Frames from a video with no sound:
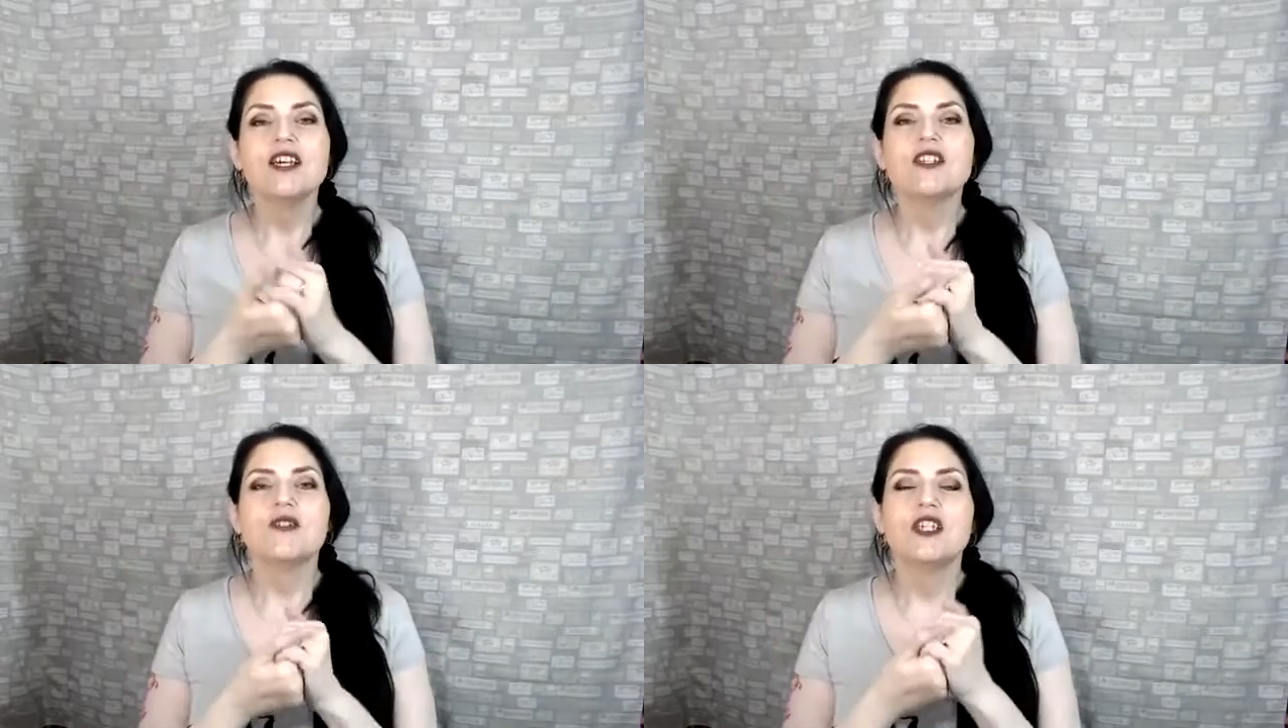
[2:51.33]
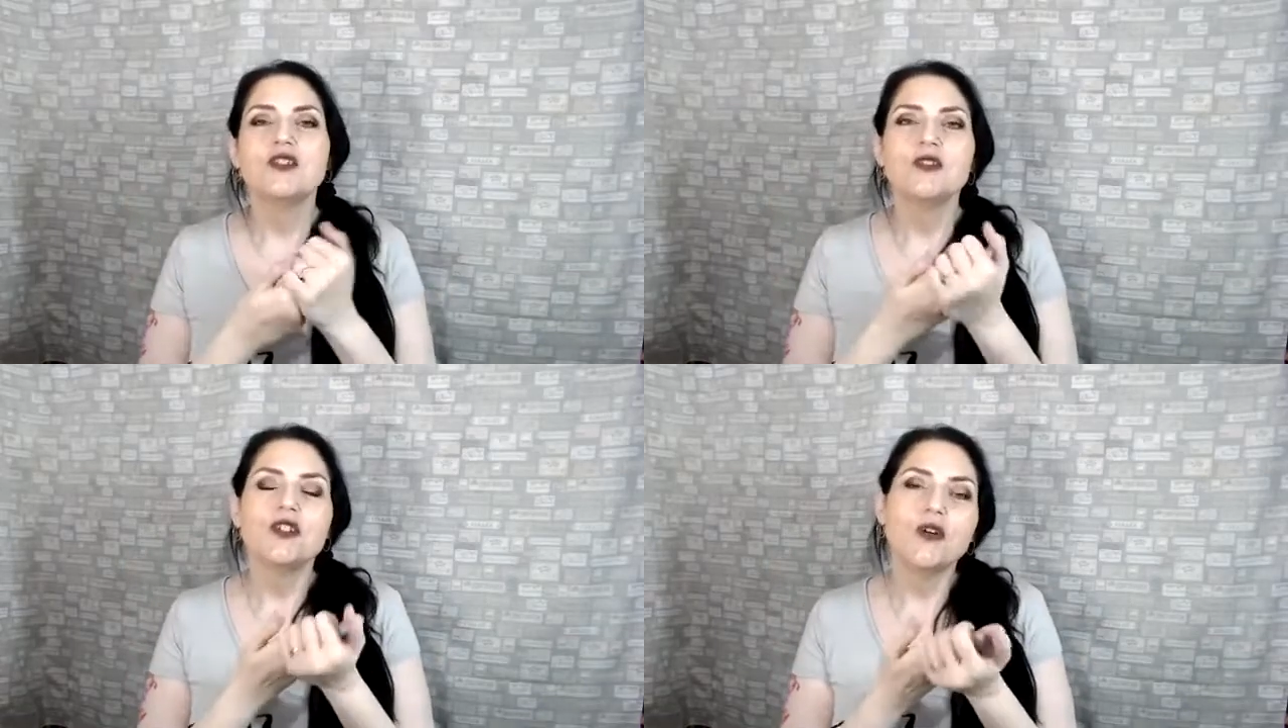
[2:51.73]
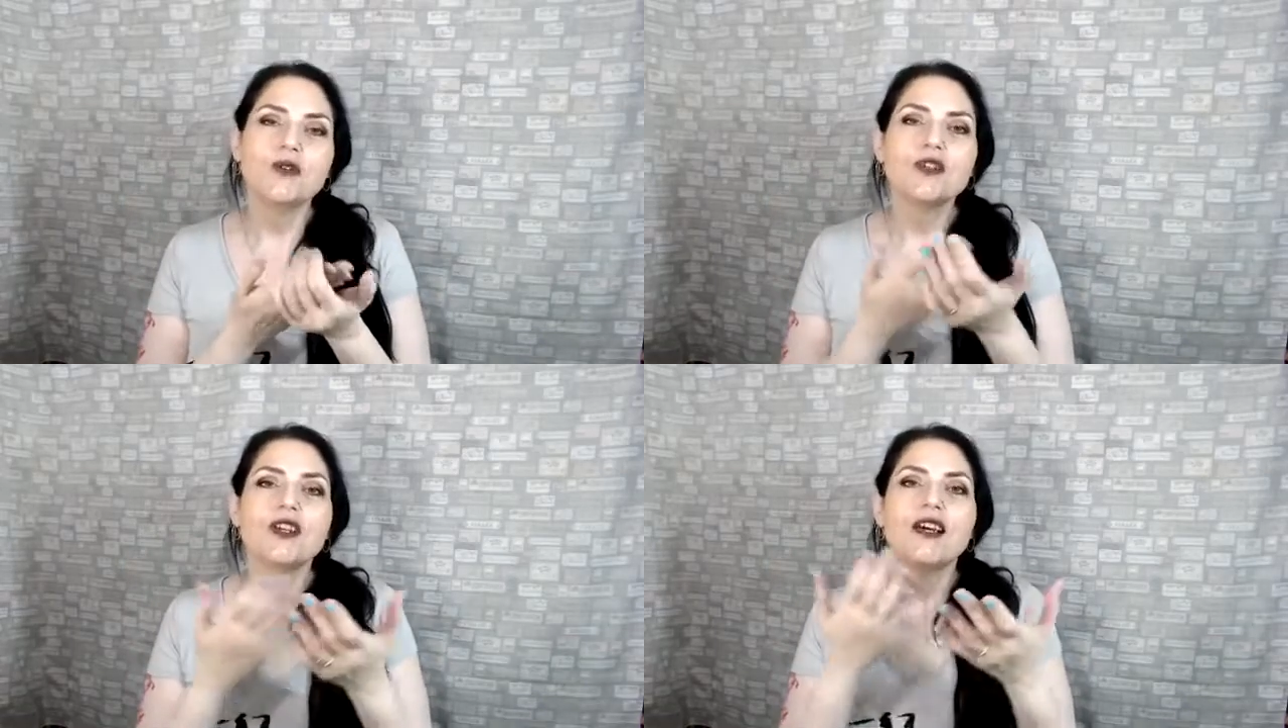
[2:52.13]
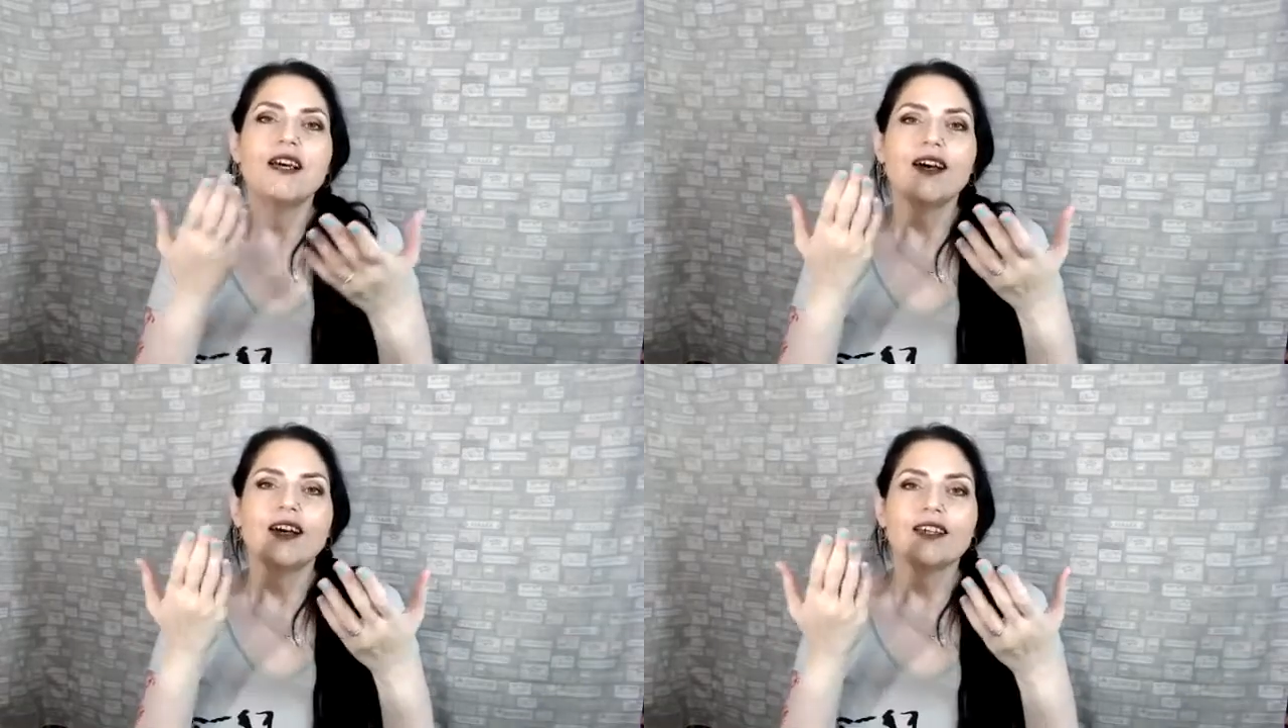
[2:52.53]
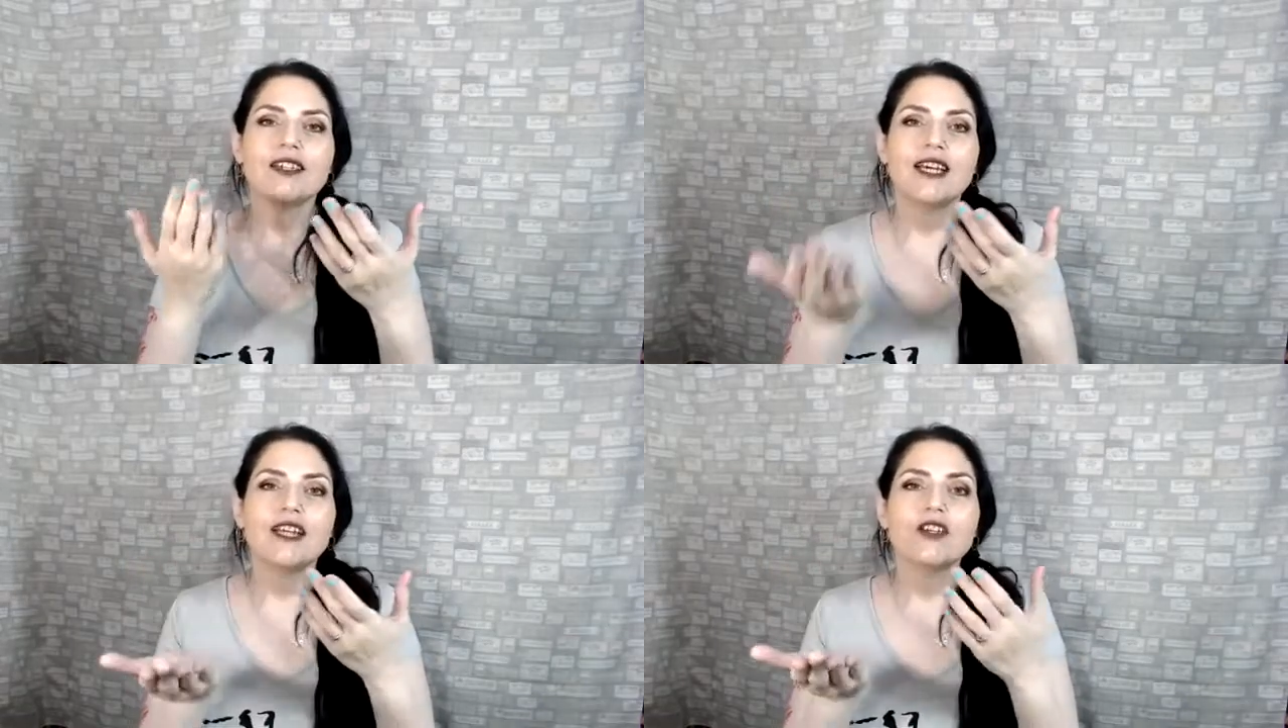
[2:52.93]
so that you don't
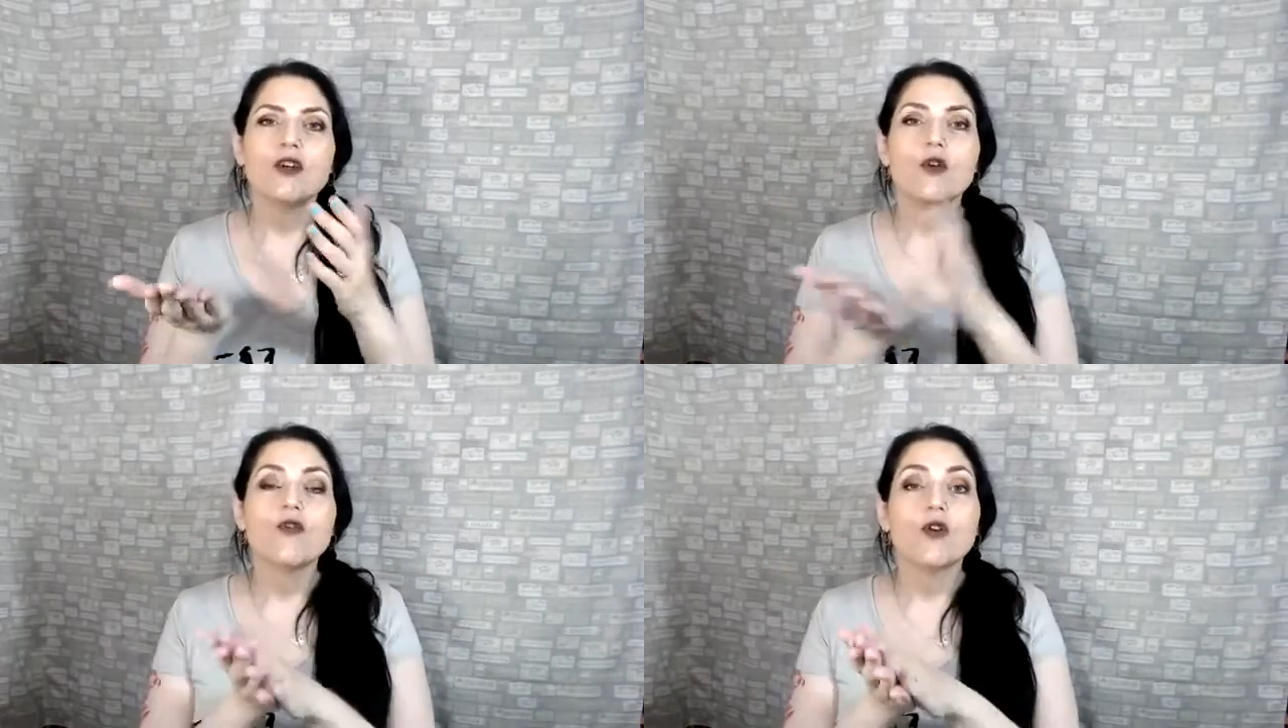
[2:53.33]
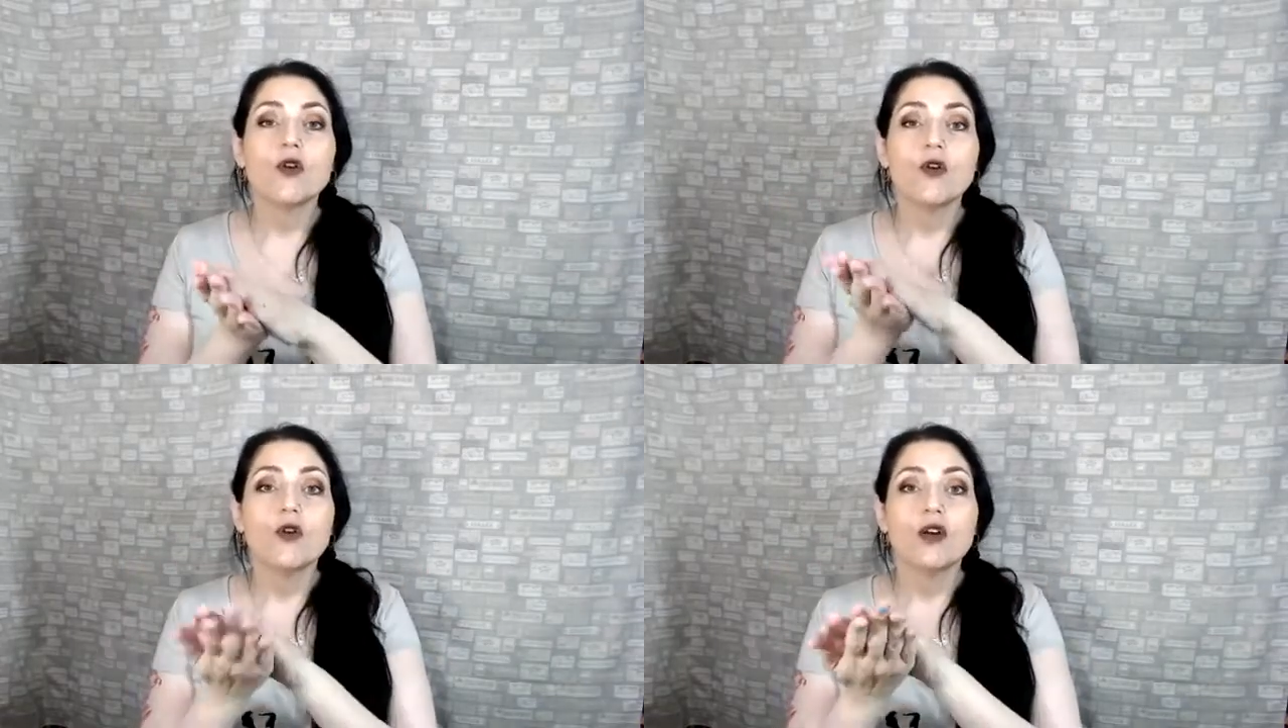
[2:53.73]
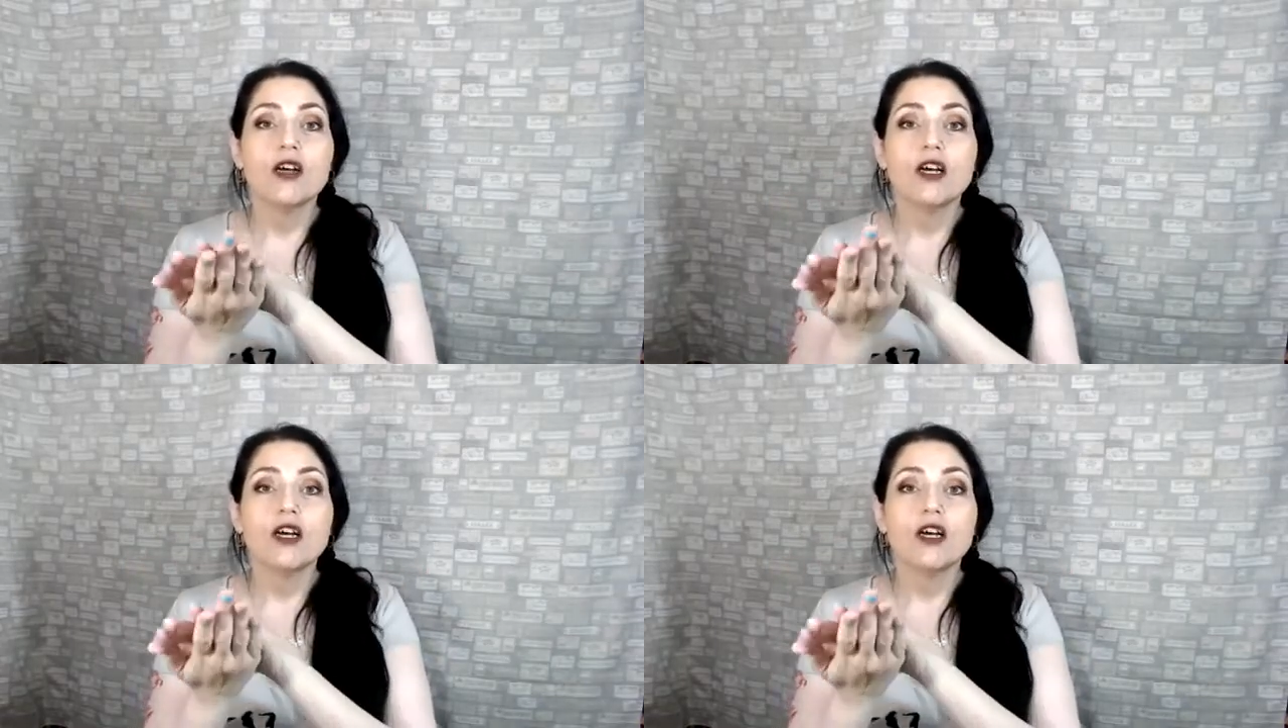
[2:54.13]
get over